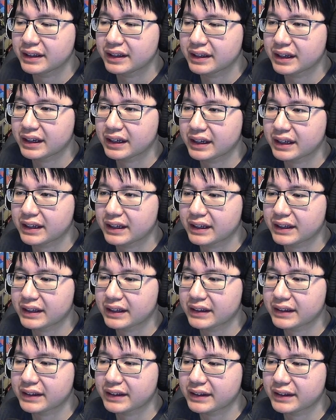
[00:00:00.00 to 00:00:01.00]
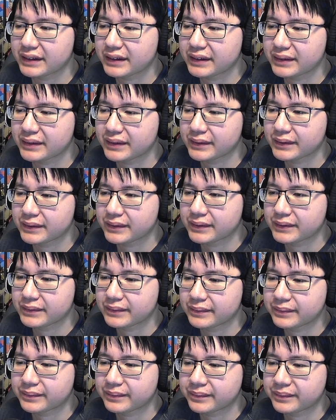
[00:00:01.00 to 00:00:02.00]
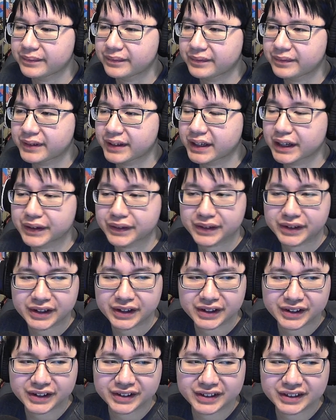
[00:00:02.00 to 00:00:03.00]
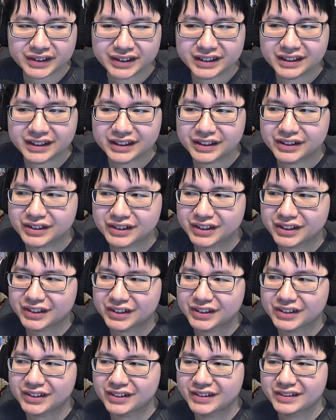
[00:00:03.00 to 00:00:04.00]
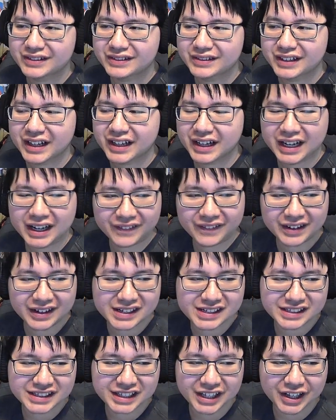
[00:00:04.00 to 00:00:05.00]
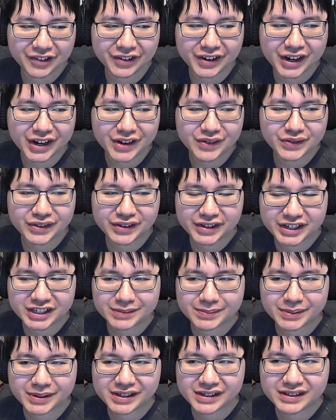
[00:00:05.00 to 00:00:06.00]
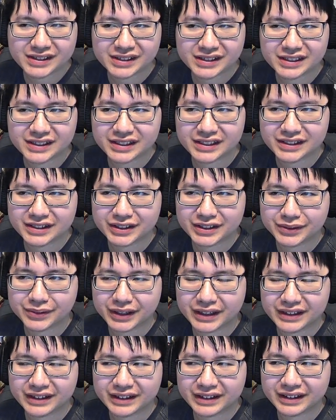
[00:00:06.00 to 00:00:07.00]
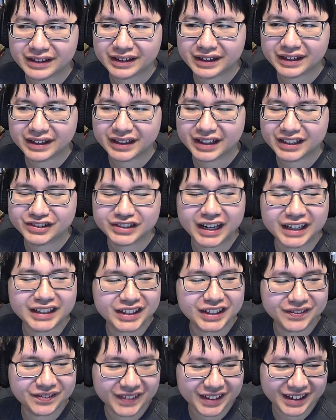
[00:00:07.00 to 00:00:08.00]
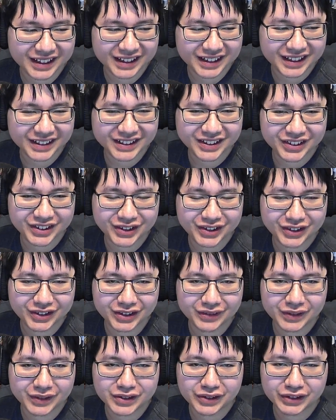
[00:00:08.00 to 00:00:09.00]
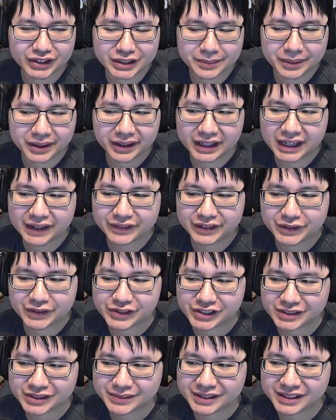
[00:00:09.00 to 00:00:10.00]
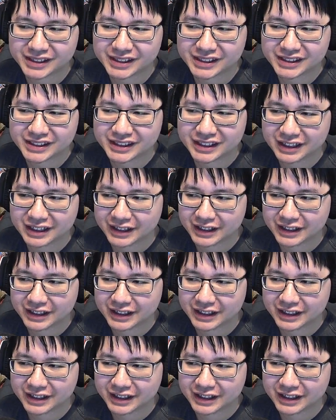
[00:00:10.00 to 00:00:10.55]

And here we go. So I'm gonna stay quiet for the next part, since this is what attracted me to the original GB games in the first place.